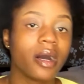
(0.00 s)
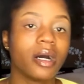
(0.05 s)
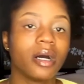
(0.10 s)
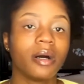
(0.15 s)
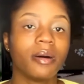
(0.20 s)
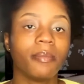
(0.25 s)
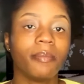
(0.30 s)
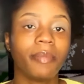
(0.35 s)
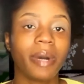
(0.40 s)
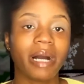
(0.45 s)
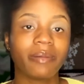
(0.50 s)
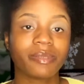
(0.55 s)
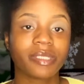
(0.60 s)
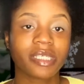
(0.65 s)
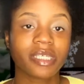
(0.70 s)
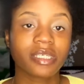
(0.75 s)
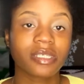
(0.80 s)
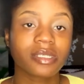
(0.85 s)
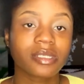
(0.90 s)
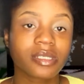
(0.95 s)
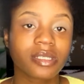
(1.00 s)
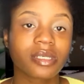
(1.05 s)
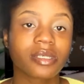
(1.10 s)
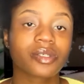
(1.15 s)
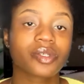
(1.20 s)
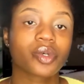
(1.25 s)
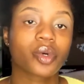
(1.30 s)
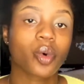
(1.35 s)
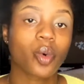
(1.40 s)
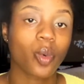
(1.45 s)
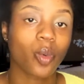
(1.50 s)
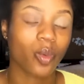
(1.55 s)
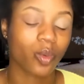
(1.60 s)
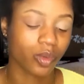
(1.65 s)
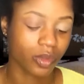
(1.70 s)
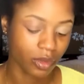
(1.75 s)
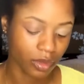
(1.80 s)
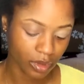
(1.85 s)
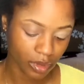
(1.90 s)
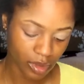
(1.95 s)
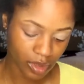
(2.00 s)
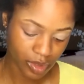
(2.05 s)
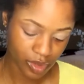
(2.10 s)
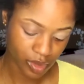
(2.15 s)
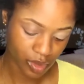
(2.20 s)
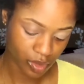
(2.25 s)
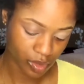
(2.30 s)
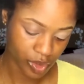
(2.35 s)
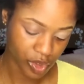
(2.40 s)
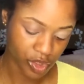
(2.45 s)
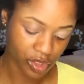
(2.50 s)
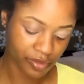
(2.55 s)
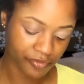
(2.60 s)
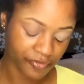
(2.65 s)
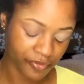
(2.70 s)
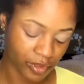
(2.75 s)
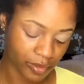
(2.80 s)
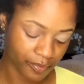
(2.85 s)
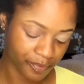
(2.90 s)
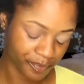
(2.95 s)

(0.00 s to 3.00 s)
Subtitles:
Baptist School. So short form,